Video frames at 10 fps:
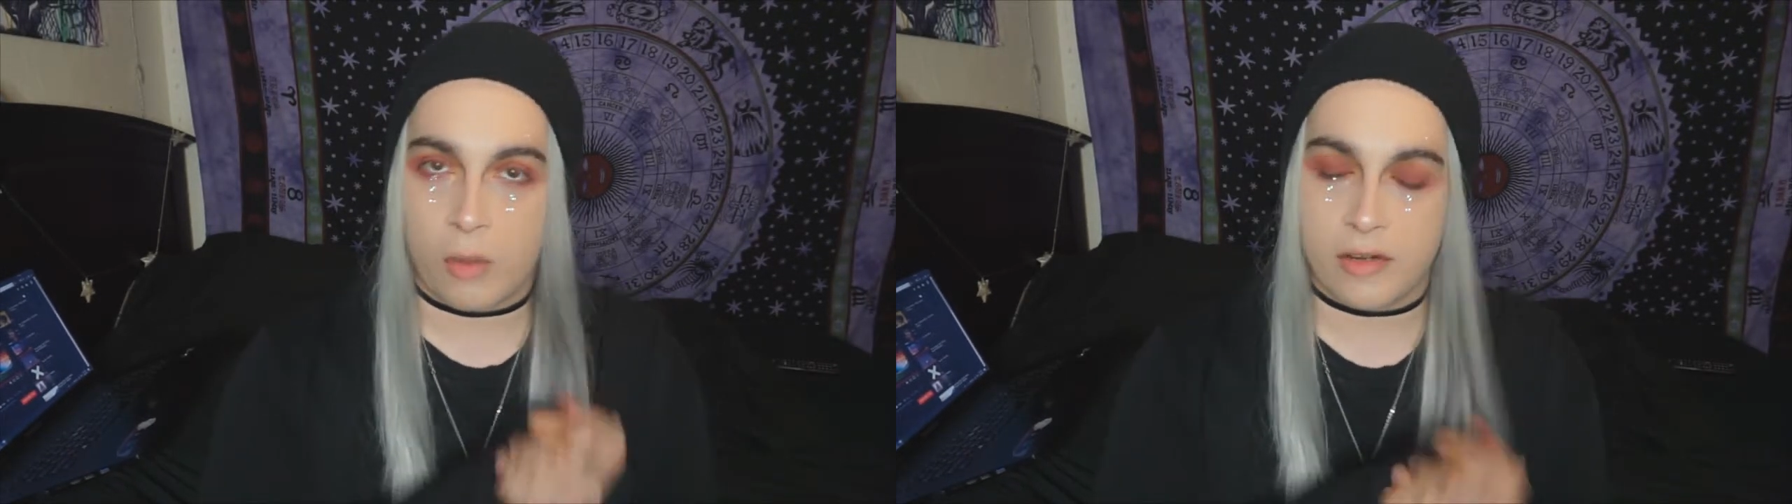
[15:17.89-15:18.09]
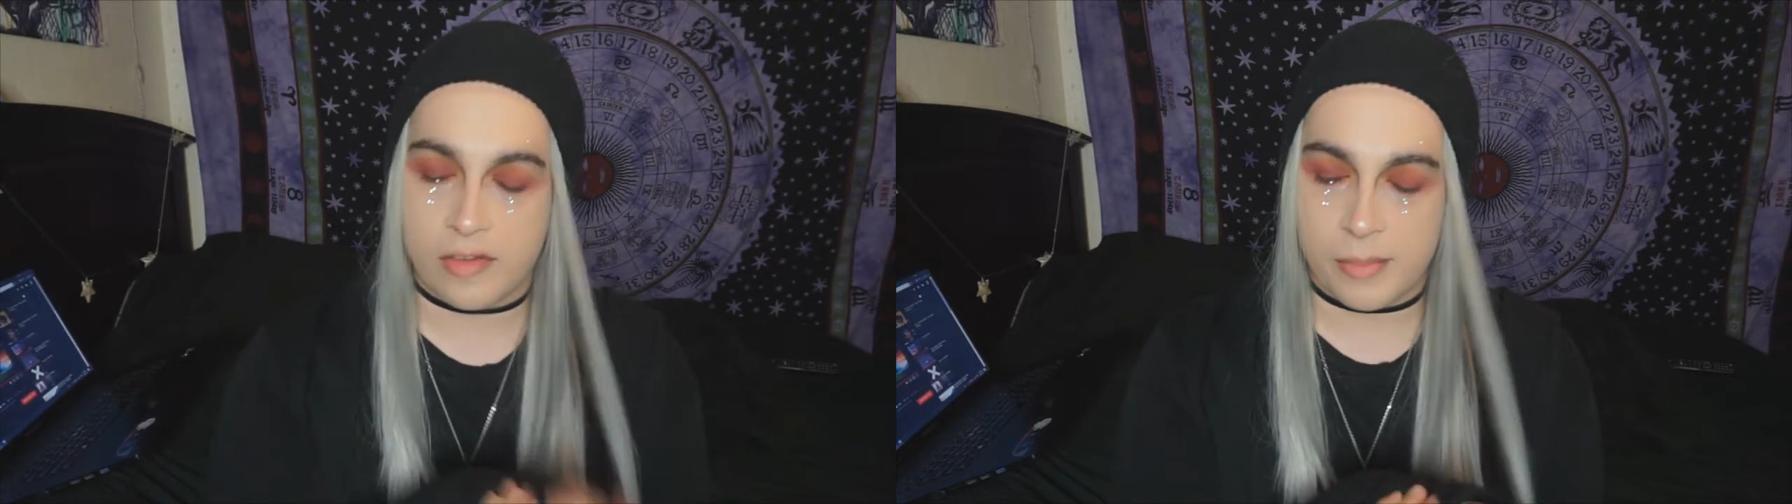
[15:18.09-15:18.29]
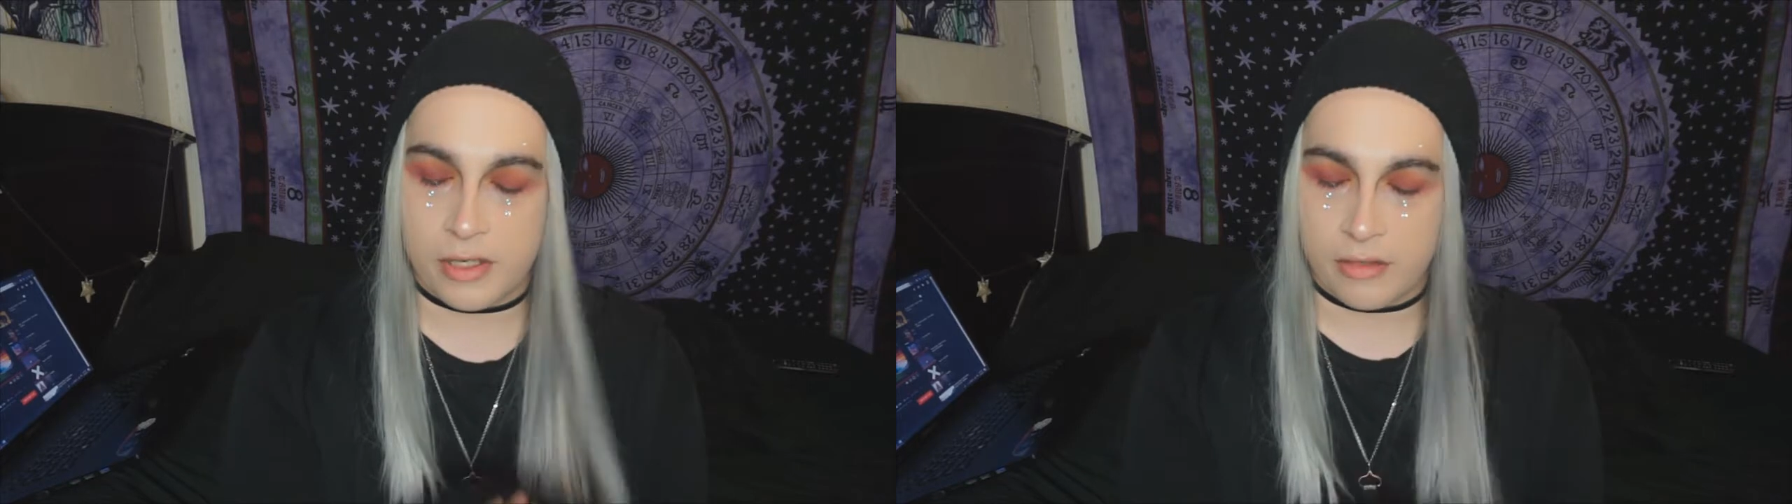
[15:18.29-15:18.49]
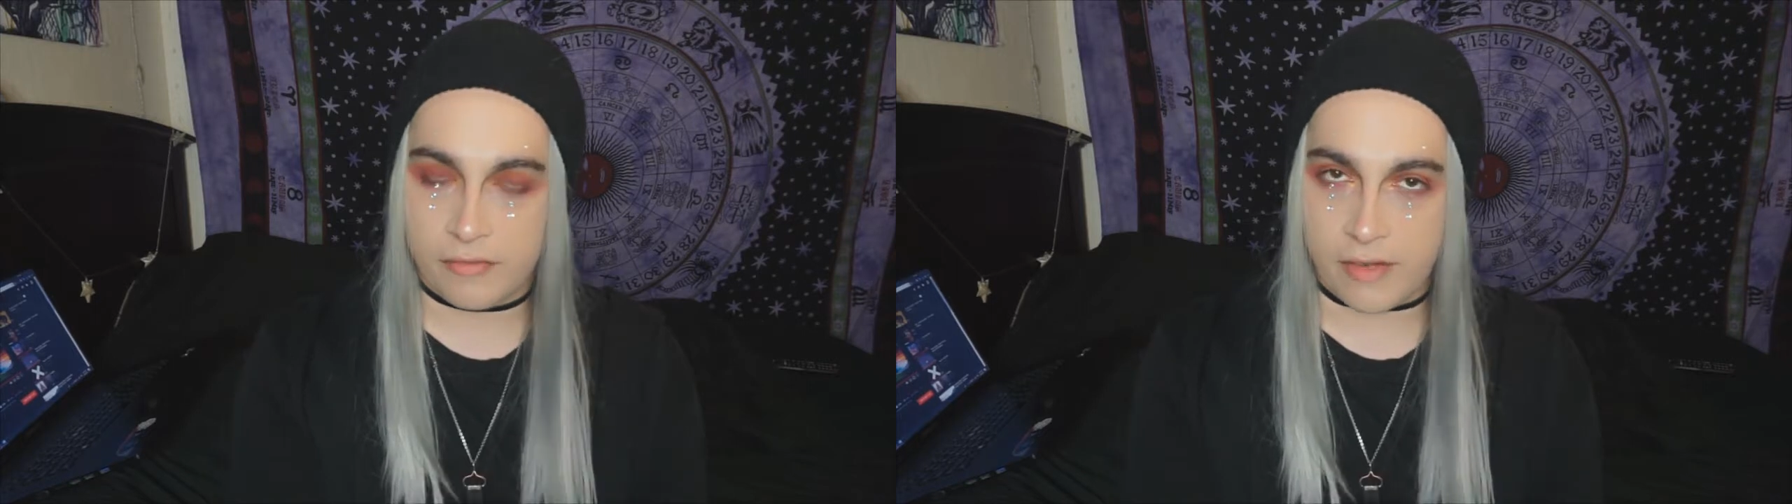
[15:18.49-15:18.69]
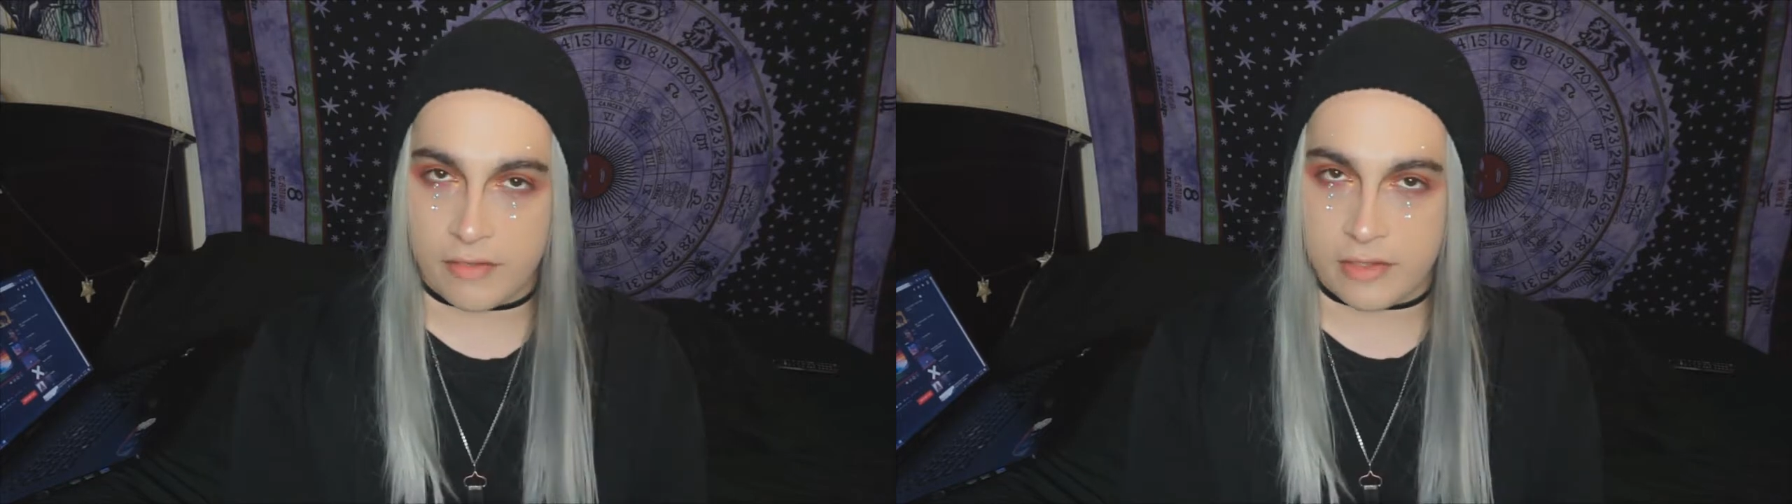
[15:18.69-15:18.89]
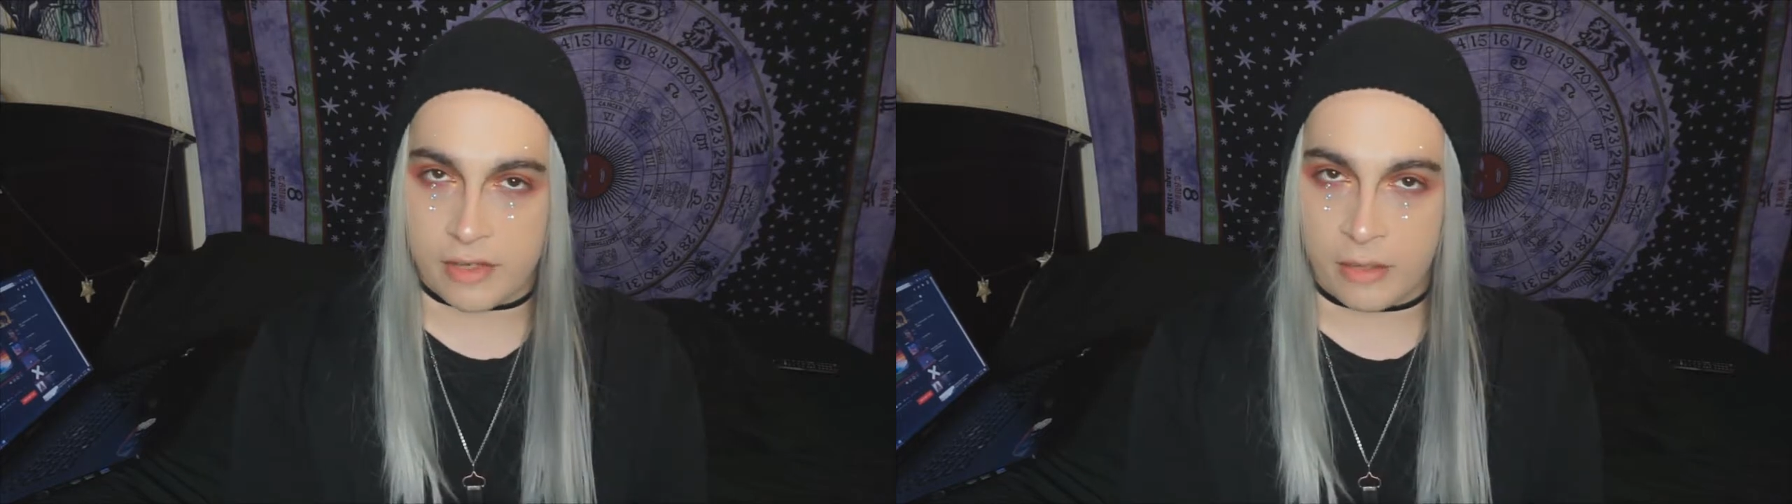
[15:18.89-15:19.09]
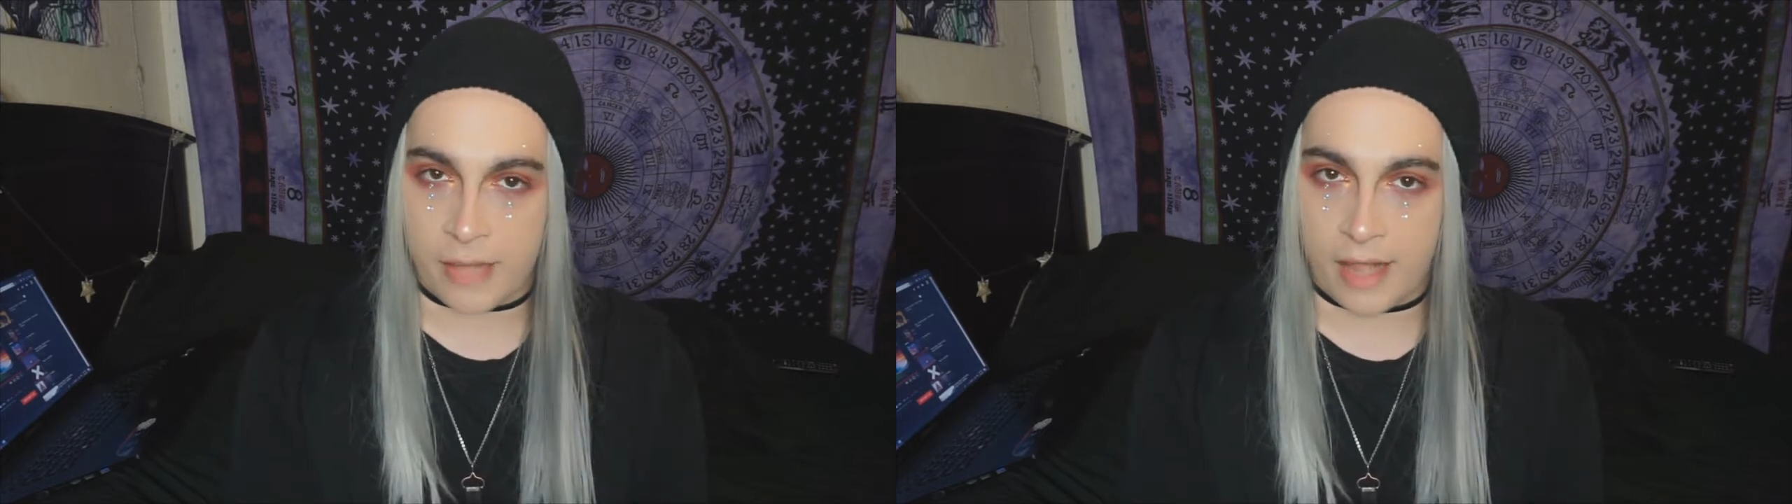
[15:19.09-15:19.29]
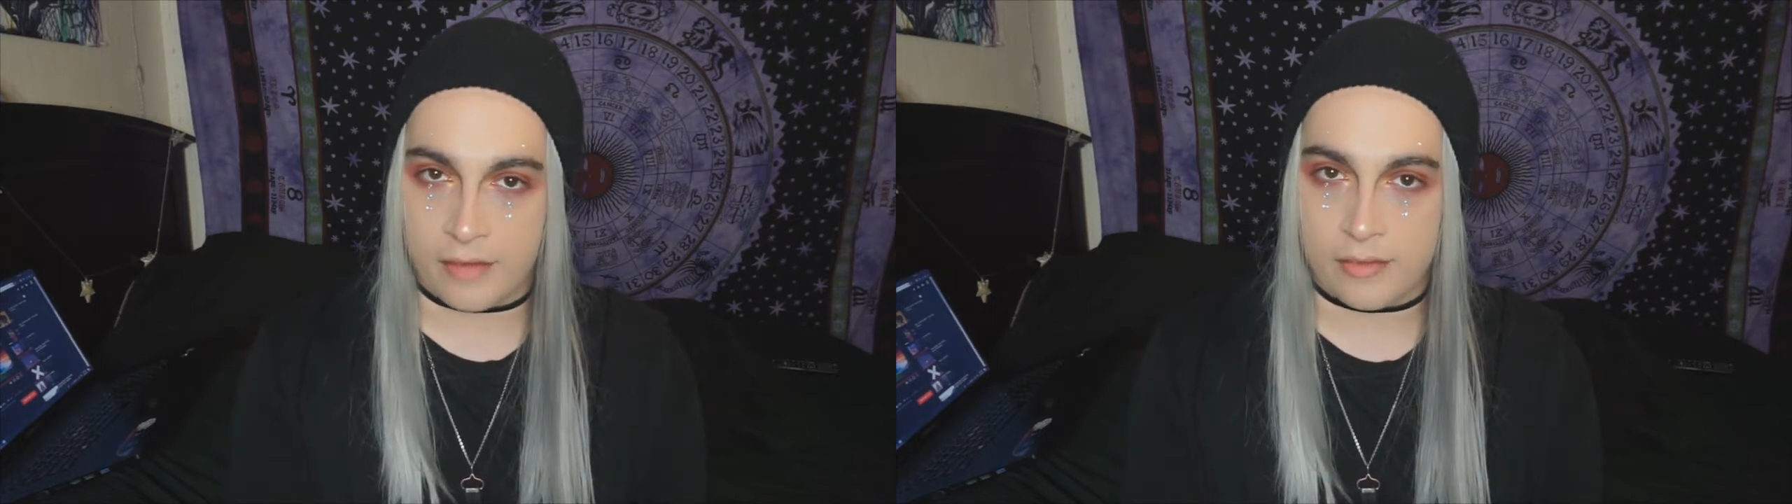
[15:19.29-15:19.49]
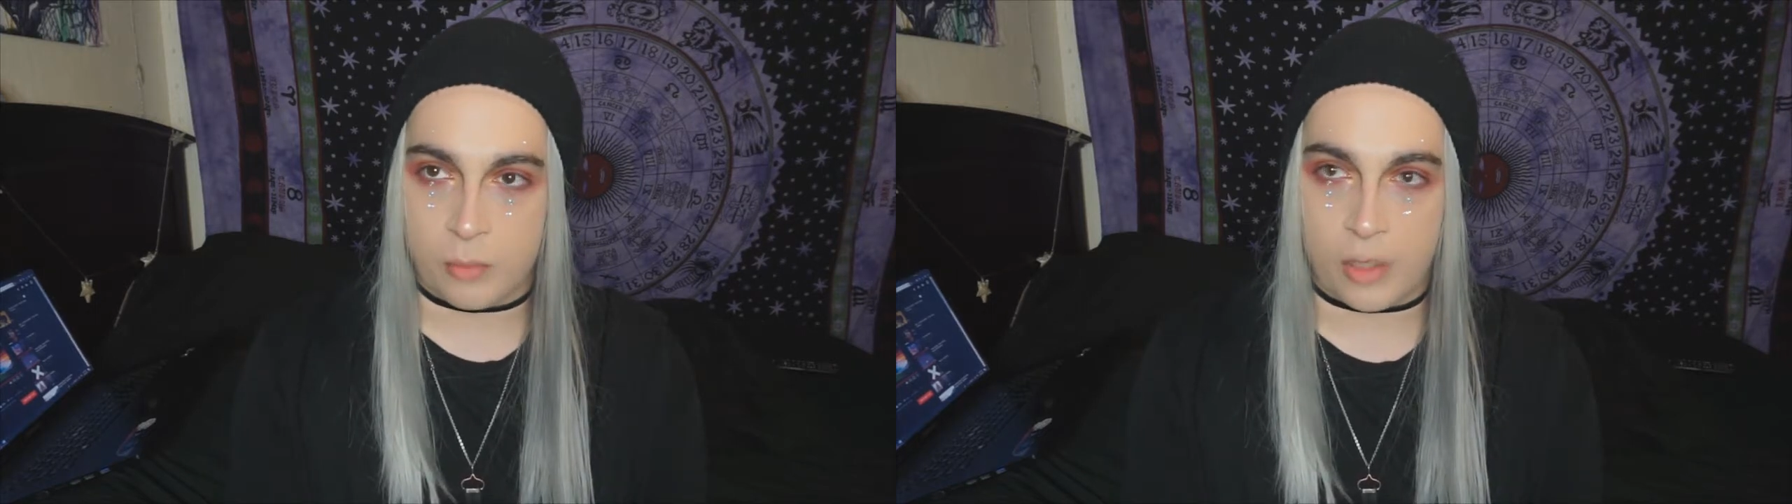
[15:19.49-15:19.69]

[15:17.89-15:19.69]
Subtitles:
What are some of your favorite tarot decks?